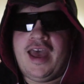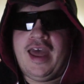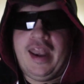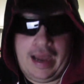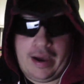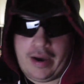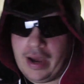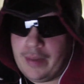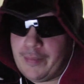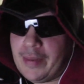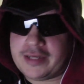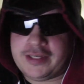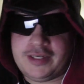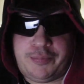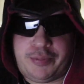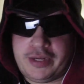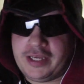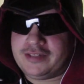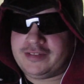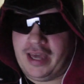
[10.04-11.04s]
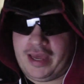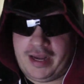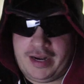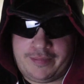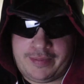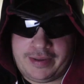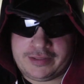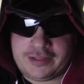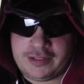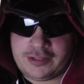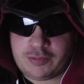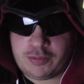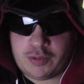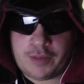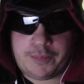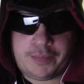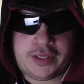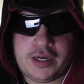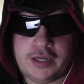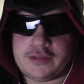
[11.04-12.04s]
Now I'm actually pretty excited about this
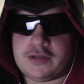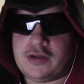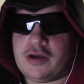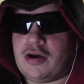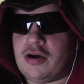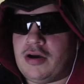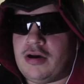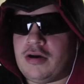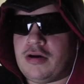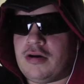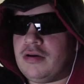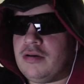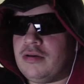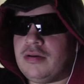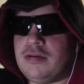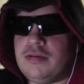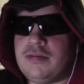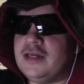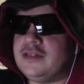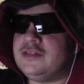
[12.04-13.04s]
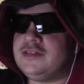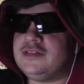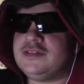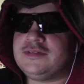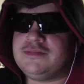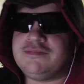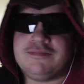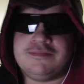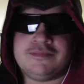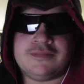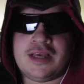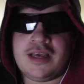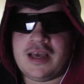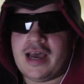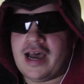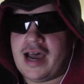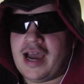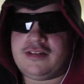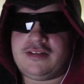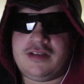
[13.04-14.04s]
one because, oh, I,
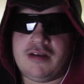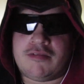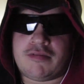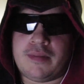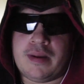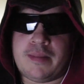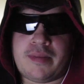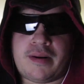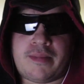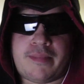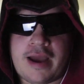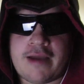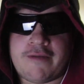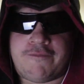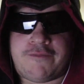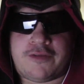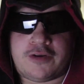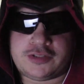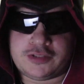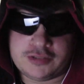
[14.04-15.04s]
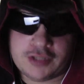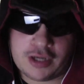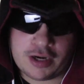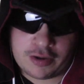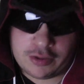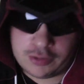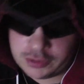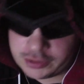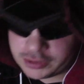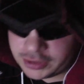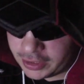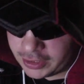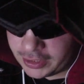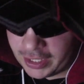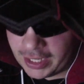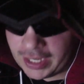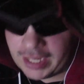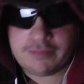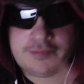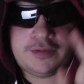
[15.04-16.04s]
I still remember my first Star Ocean
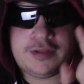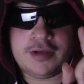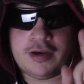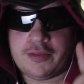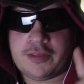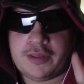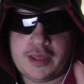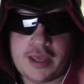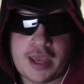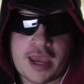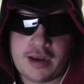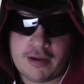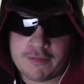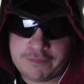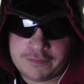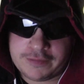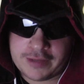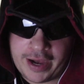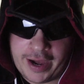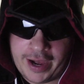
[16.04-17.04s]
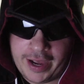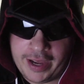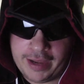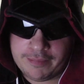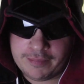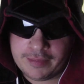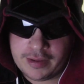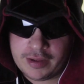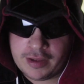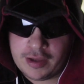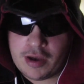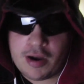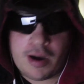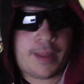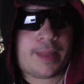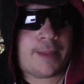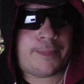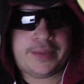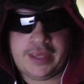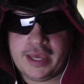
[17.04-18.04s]
game, Till the End of Time,
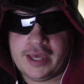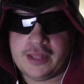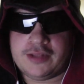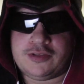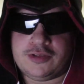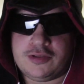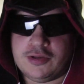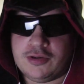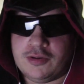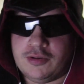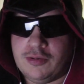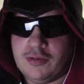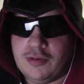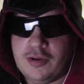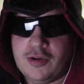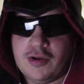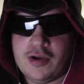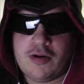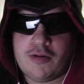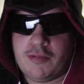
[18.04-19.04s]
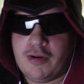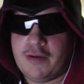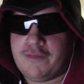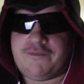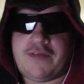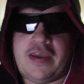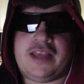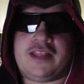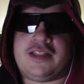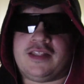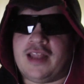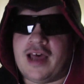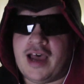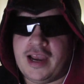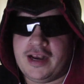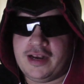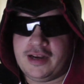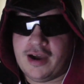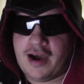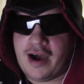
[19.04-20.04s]
on the PS2, with Fayt
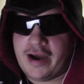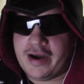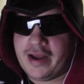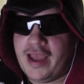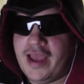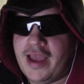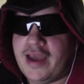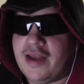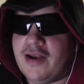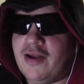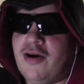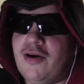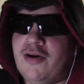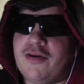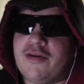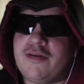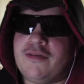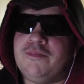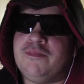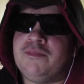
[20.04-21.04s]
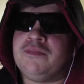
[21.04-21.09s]
Leingod, and oh,